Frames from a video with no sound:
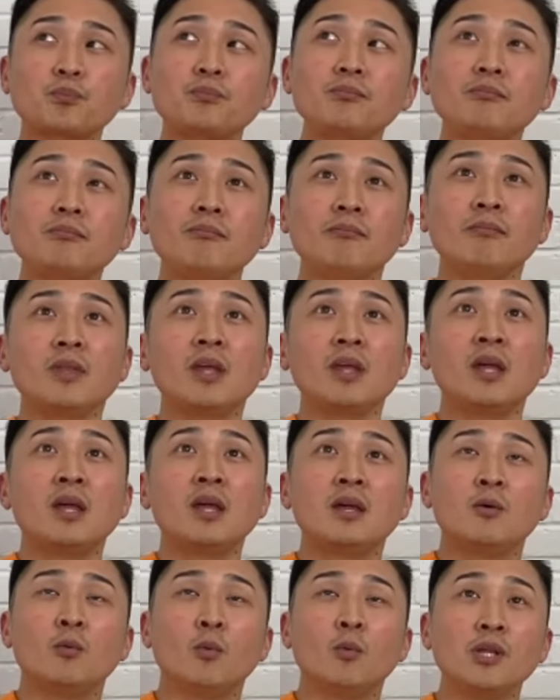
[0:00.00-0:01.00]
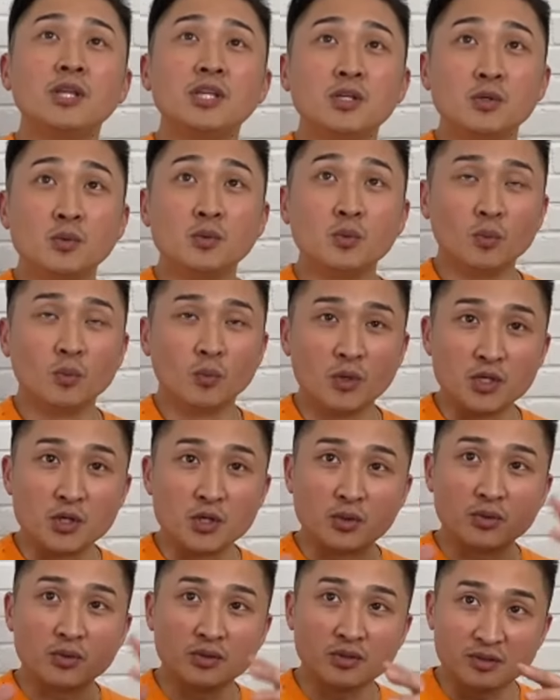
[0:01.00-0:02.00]

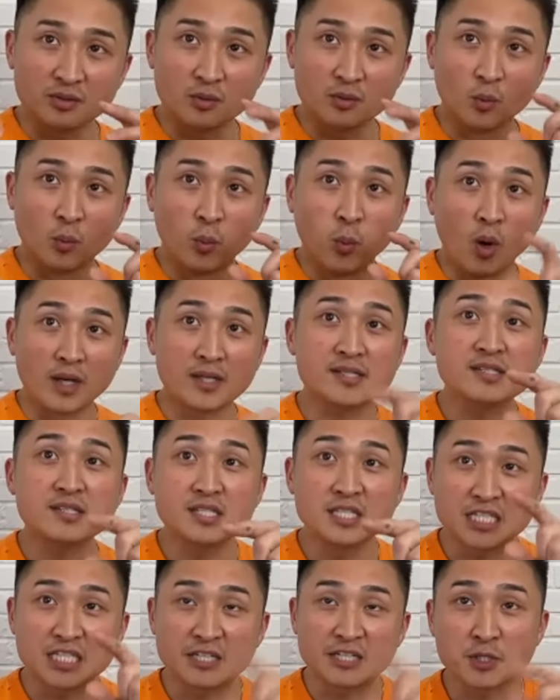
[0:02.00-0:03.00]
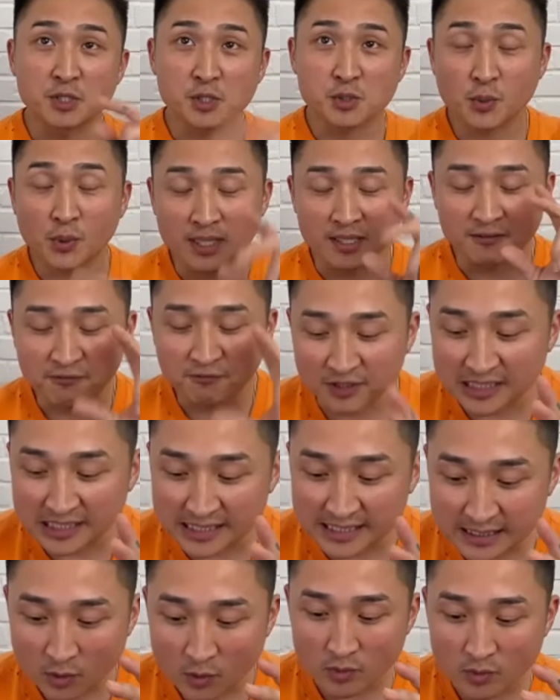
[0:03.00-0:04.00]
what's the difference between a fleeting note